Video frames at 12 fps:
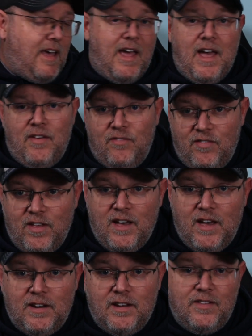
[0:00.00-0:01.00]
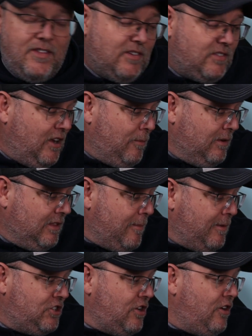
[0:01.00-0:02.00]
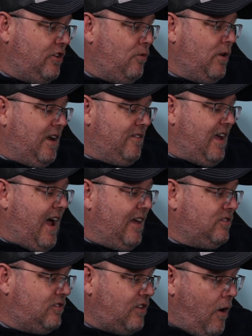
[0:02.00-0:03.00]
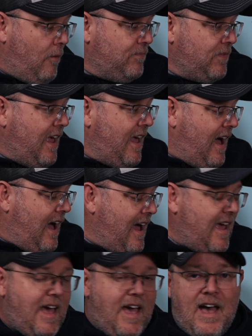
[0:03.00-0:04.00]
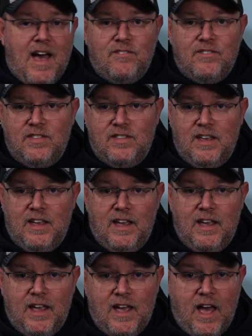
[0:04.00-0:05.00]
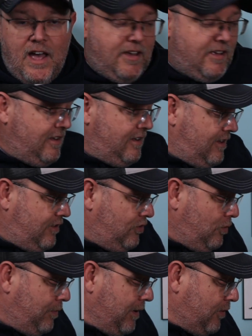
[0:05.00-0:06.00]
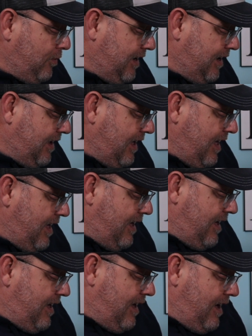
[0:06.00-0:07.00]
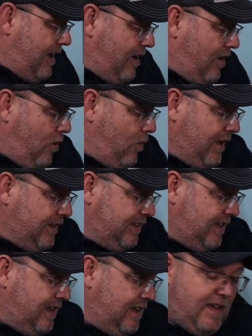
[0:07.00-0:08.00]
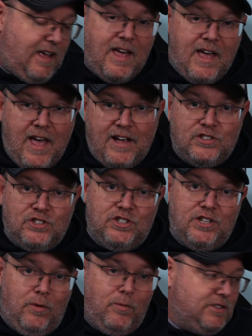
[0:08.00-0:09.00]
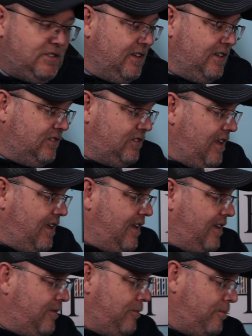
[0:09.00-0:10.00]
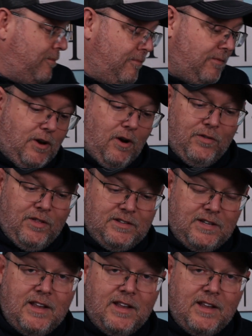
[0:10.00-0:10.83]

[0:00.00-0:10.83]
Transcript: and then this gear. But let me show you what I've got. So I have the Ubiquiti uh, OLT XG, which is, you know, the 10